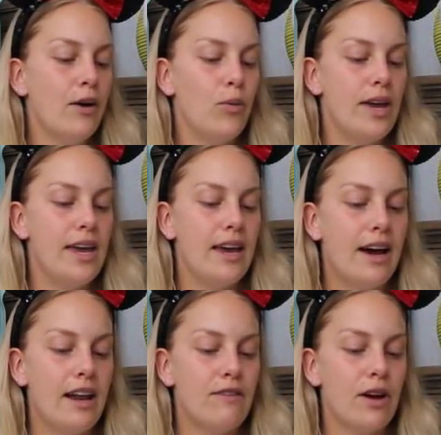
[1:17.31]
We
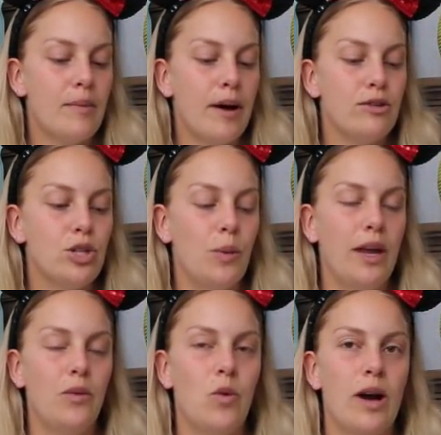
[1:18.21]
kind of thought about
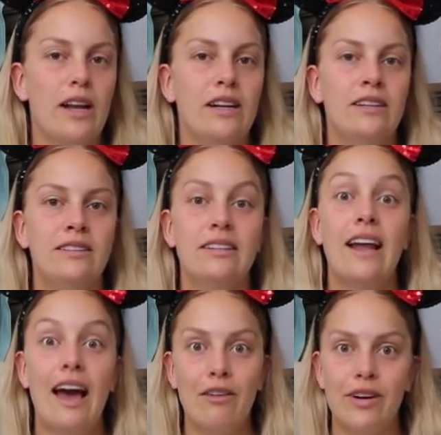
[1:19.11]
doing one
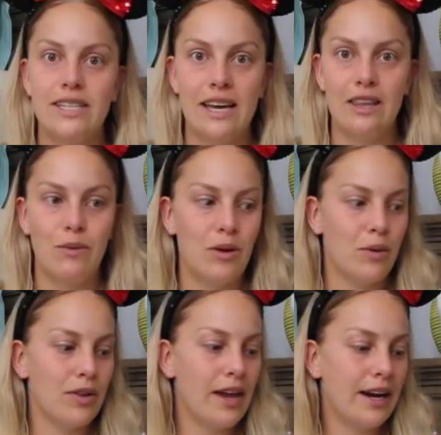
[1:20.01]
every day that we
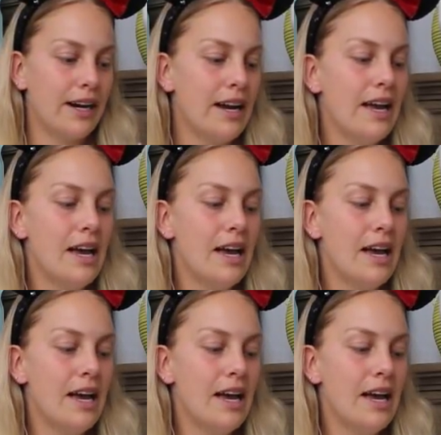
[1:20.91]
were there,